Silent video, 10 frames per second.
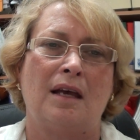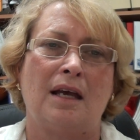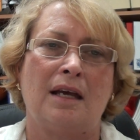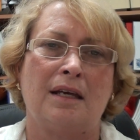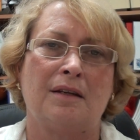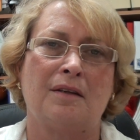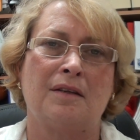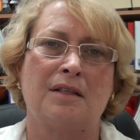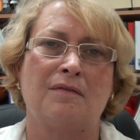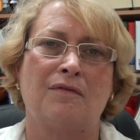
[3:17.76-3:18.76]
And
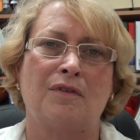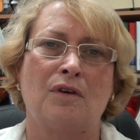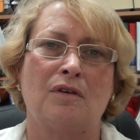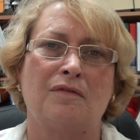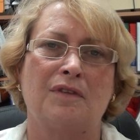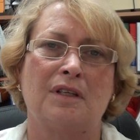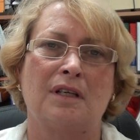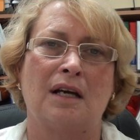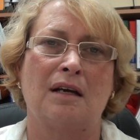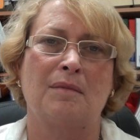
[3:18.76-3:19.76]
this involved
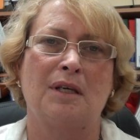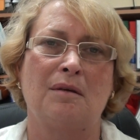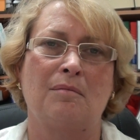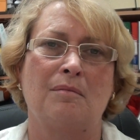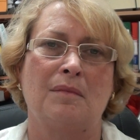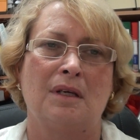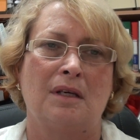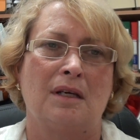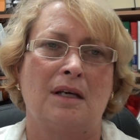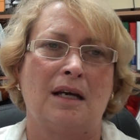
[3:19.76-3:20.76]
him
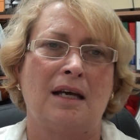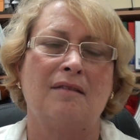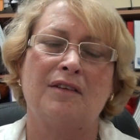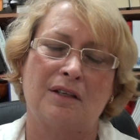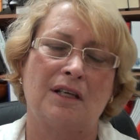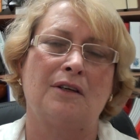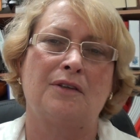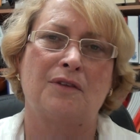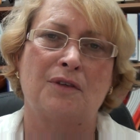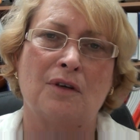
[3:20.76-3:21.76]
having to go
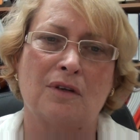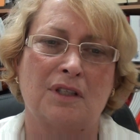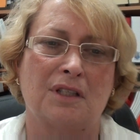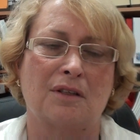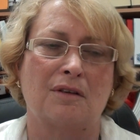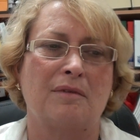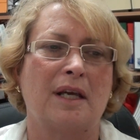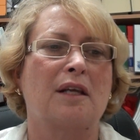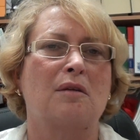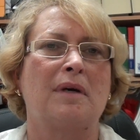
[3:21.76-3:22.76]
to the doctors on a
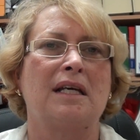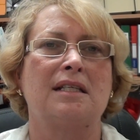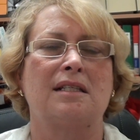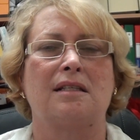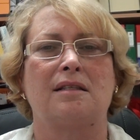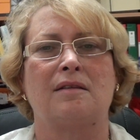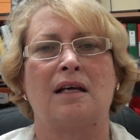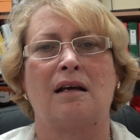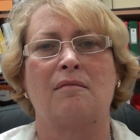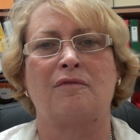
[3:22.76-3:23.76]
regular basis
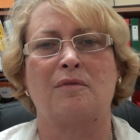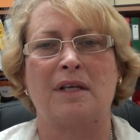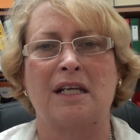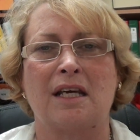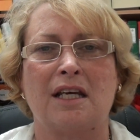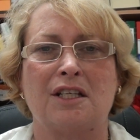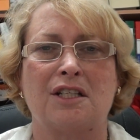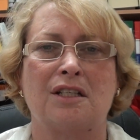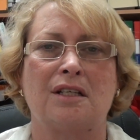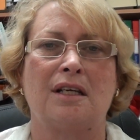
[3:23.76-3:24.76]
for
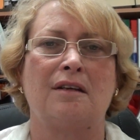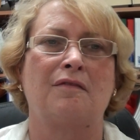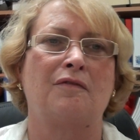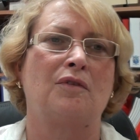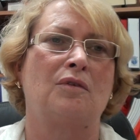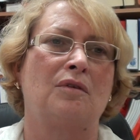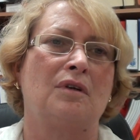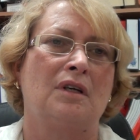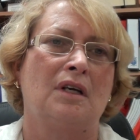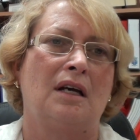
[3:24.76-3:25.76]
medication and
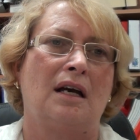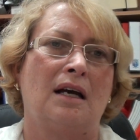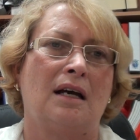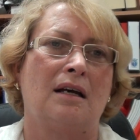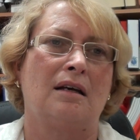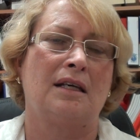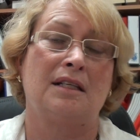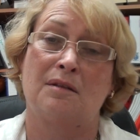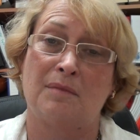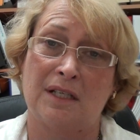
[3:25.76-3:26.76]
for
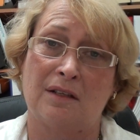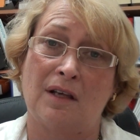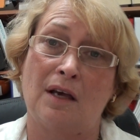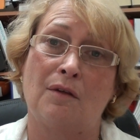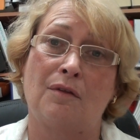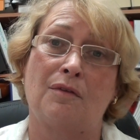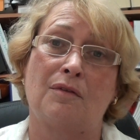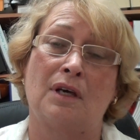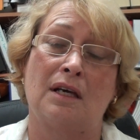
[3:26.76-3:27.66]
into the mental health,